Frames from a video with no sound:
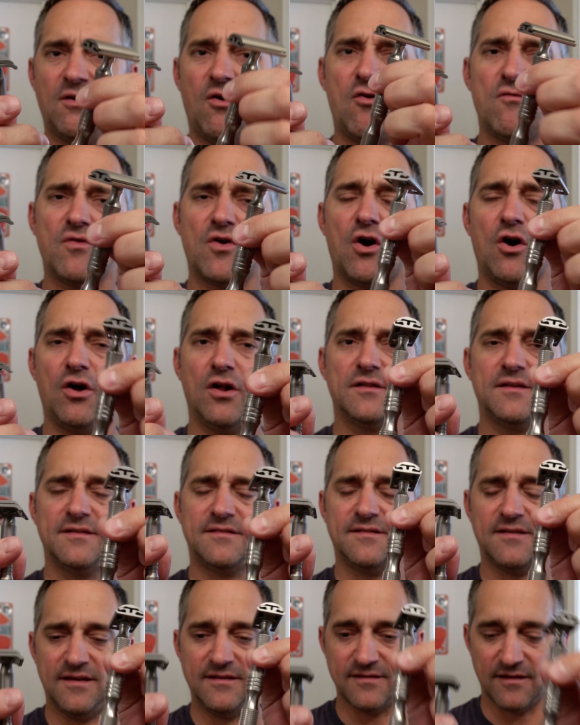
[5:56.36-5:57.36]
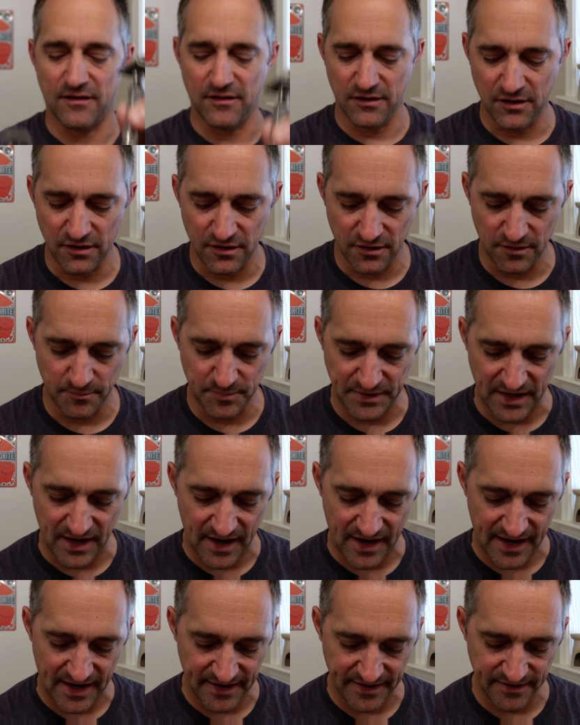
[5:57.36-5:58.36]
Overall, this is a little bit
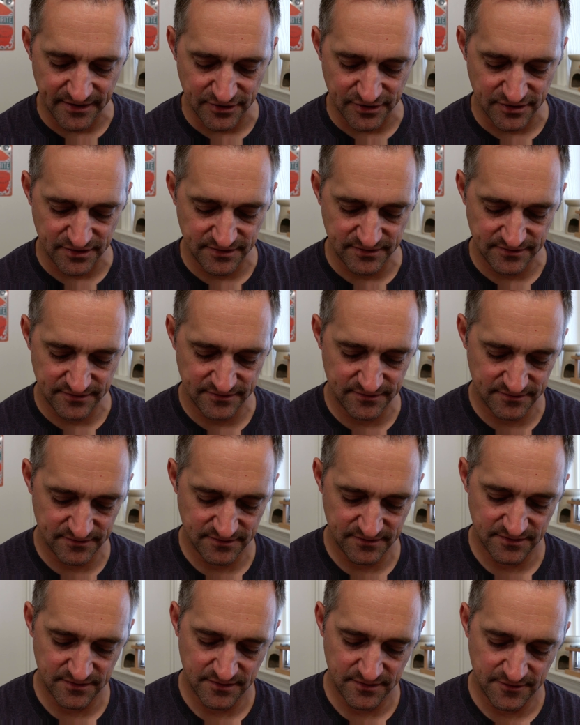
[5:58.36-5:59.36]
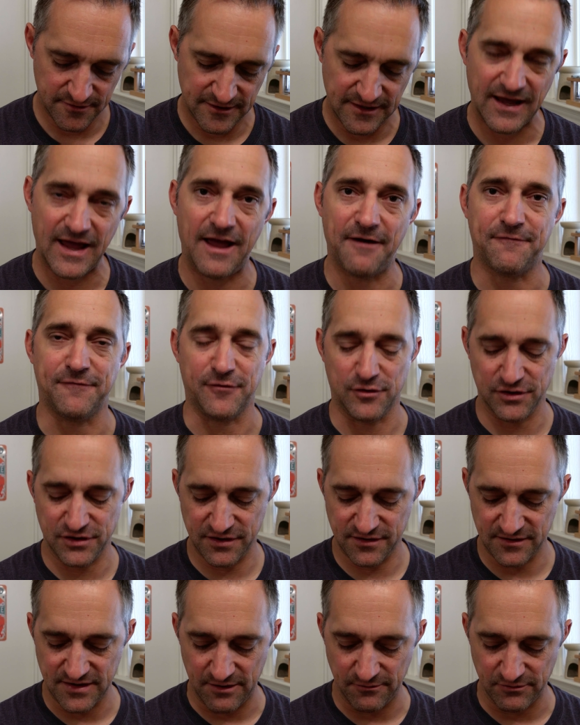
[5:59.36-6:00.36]
higher effort, I